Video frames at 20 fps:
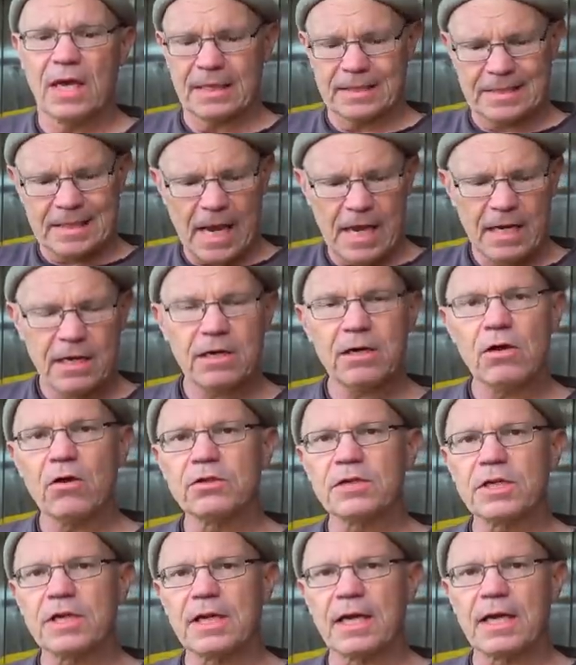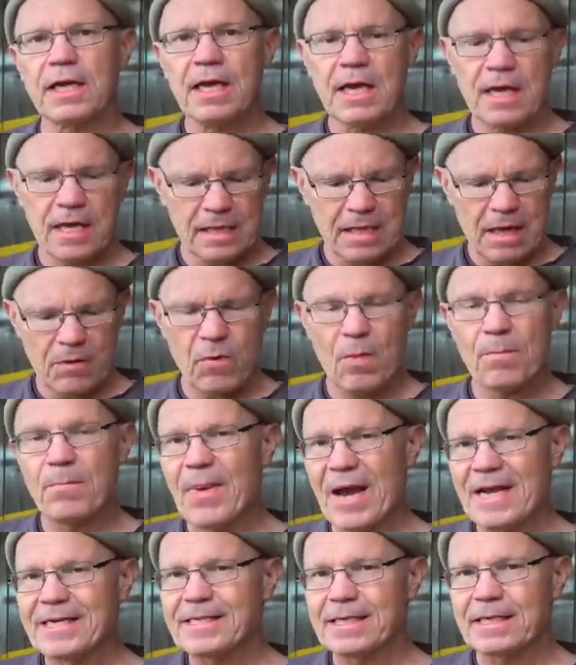technologically, they were
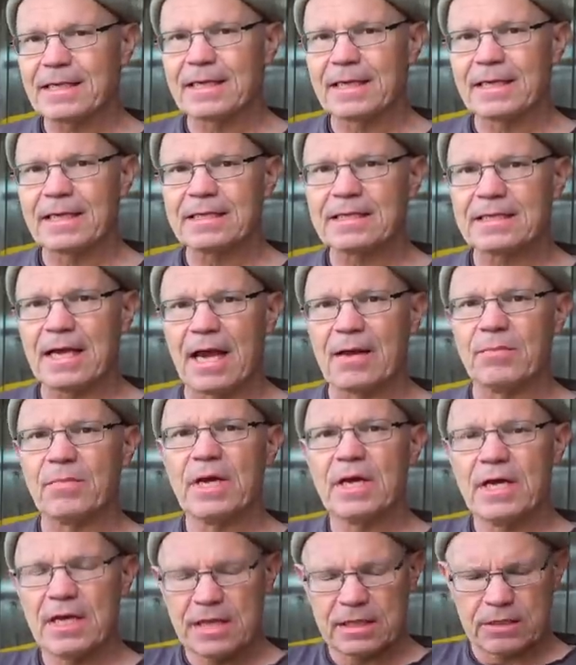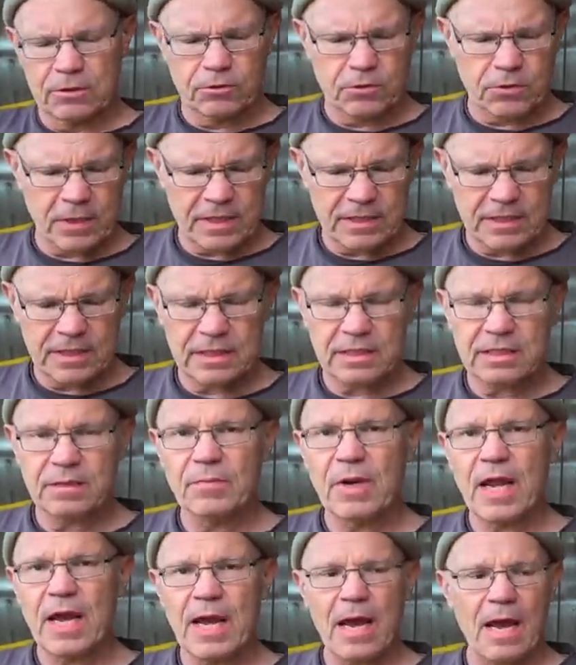basically the same. Trigger
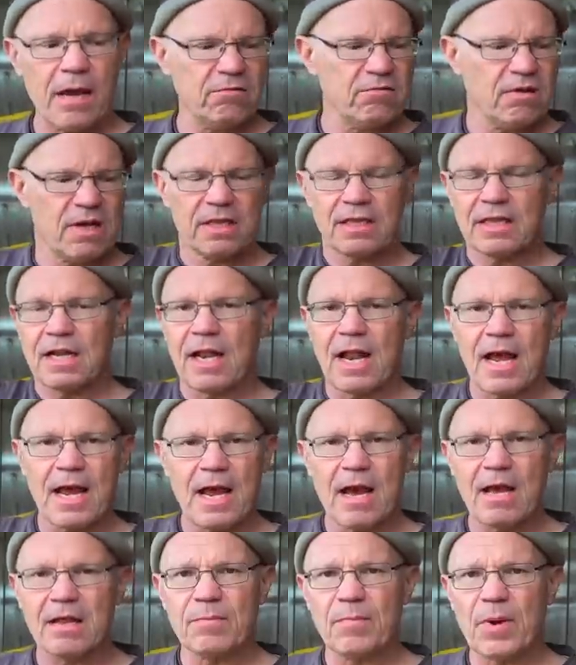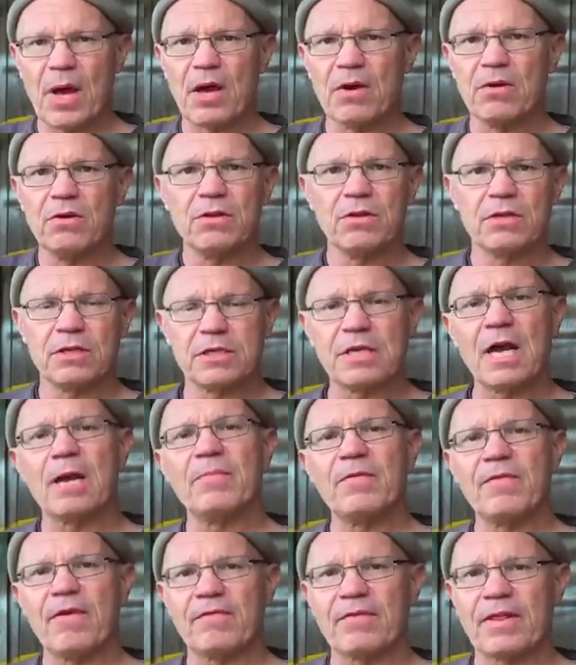system layout of the bow, the
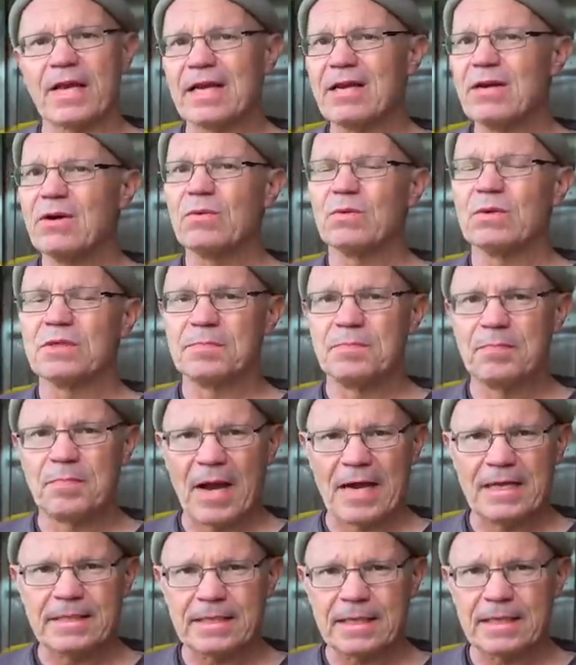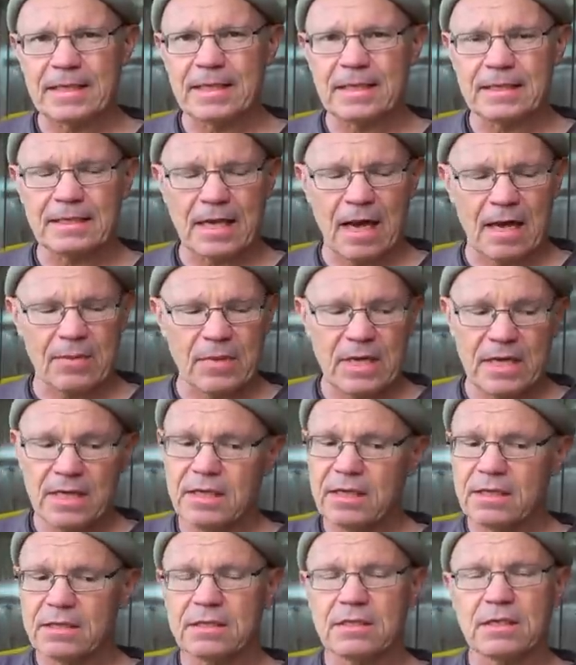shape of everything was basically the same.
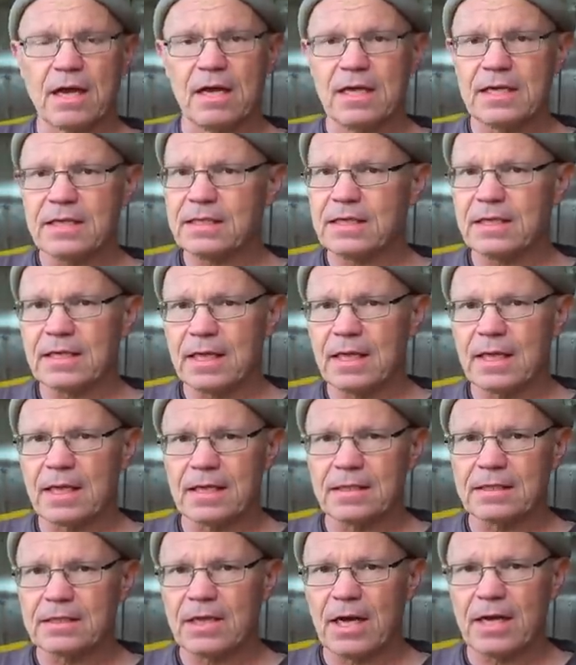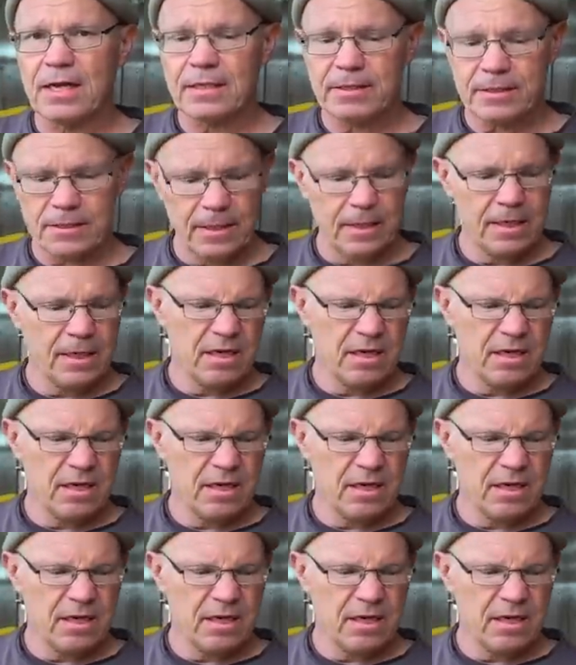Stylistically, things change,